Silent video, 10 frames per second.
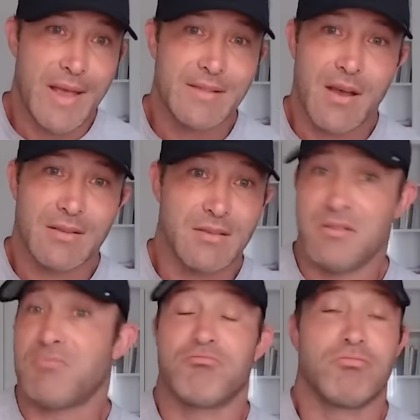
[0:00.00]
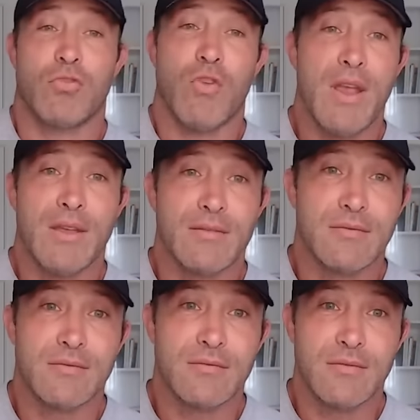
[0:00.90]
plant toxins, great.
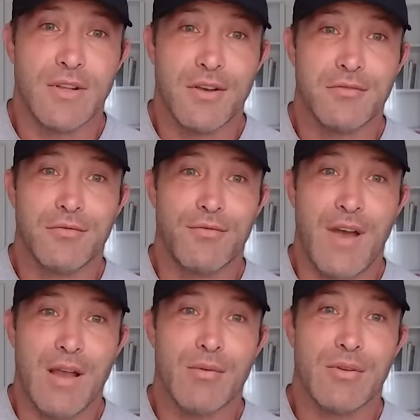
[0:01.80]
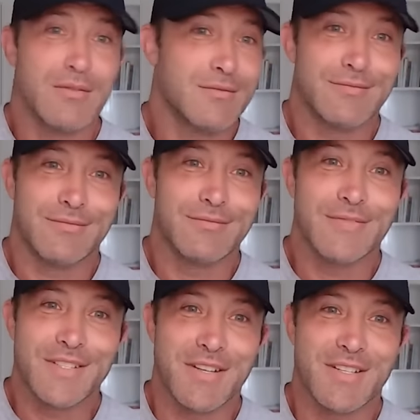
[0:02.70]
You know, fiber
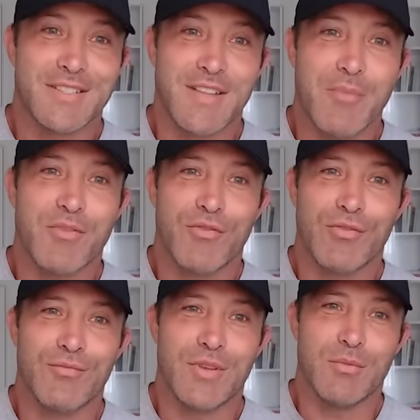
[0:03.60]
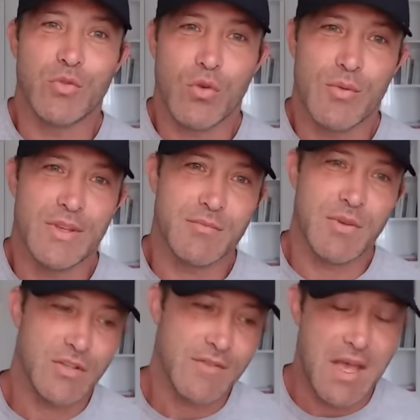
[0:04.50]
is going to stop you from absorbing as
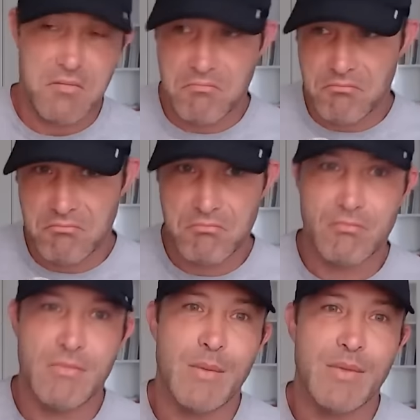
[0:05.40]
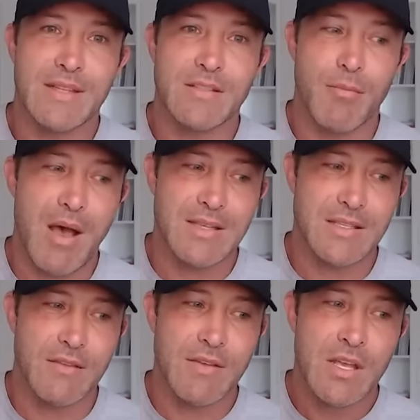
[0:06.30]
much of that. Maybe that's a
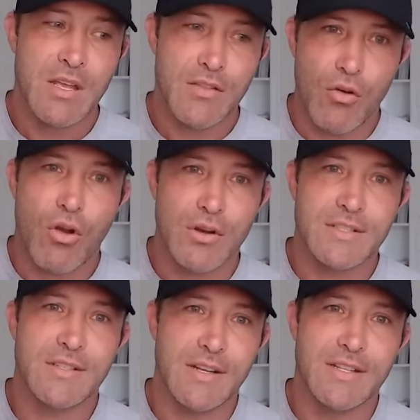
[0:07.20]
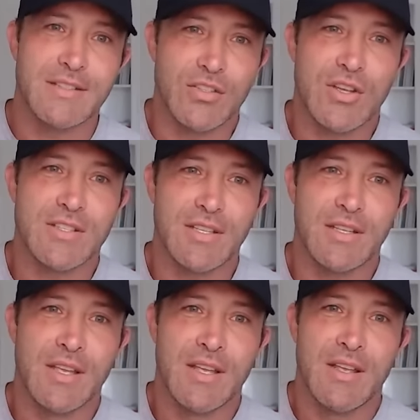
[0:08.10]
positive. There are studies
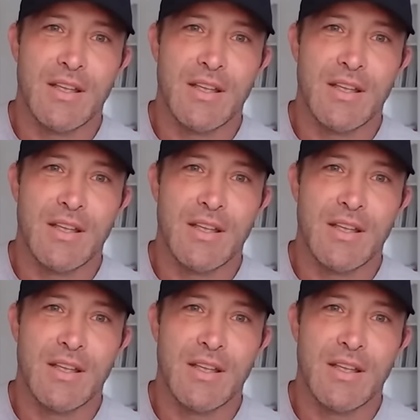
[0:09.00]
suggesting